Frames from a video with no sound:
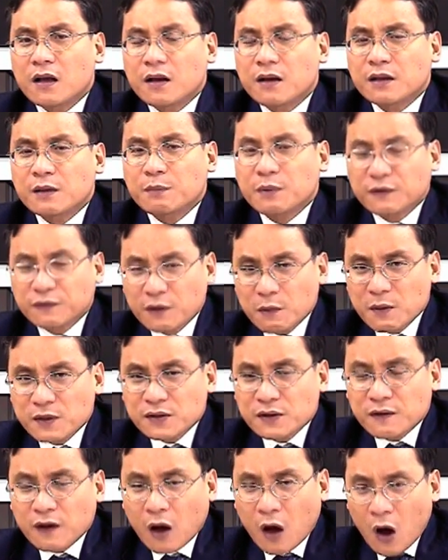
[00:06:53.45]
the performance
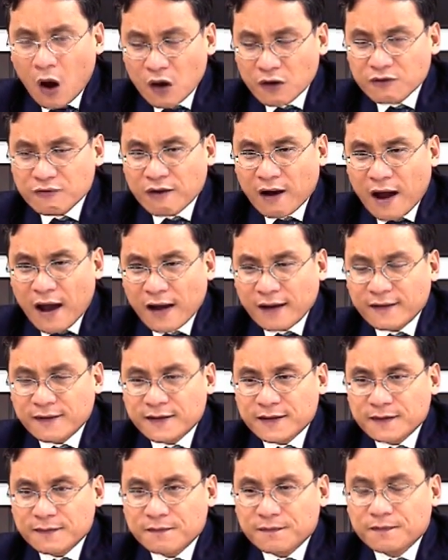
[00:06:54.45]
of the
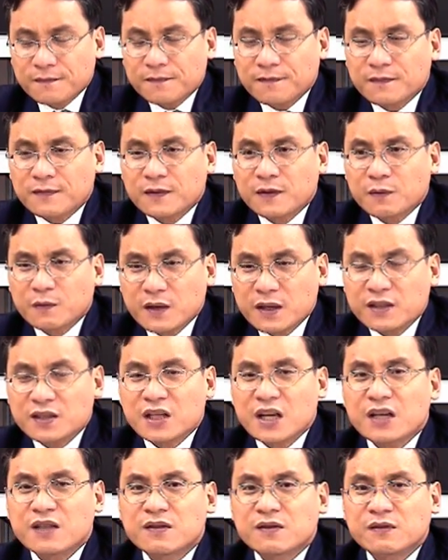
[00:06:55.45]
contract which
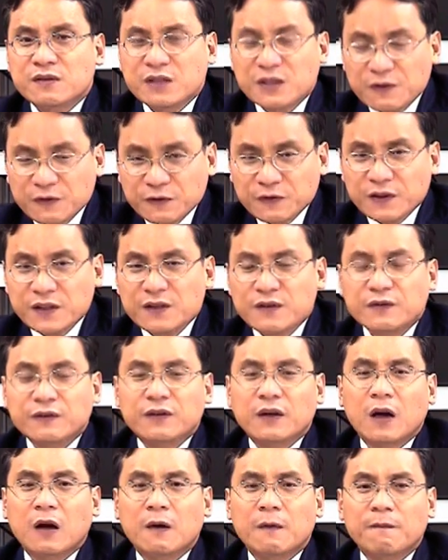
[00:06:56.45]
is different
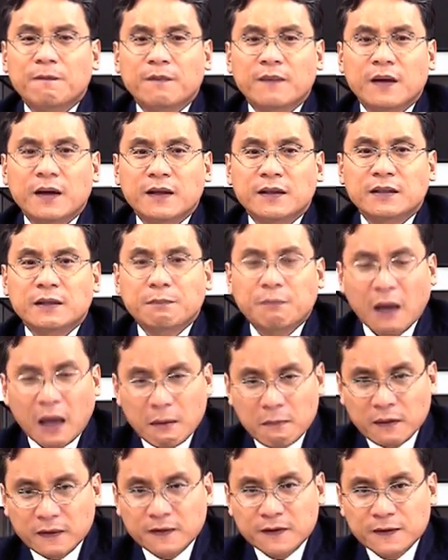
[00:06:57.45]
from the
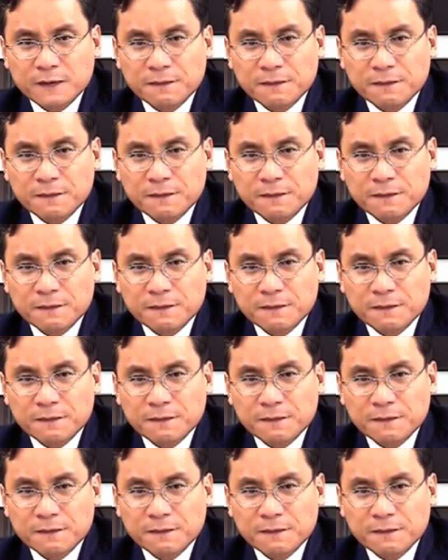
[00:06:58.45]
payment.